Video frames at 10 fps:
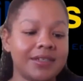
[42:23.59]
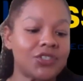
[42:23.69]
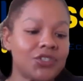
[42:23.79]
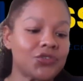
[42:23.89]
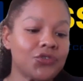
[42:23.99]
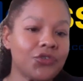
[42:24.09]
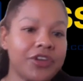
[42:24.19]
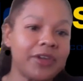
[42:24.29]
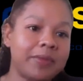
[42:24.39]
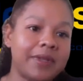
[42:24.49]

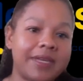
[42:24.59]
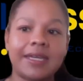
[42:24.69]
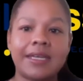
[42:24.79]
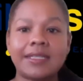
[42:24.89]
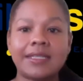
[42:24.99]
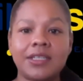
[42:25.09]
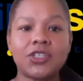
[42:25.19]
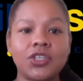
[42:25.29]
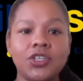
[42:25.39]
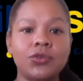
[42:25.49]
extremely easy
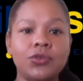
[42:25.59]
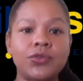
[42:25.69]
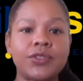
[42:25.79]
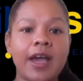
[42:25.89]
to use.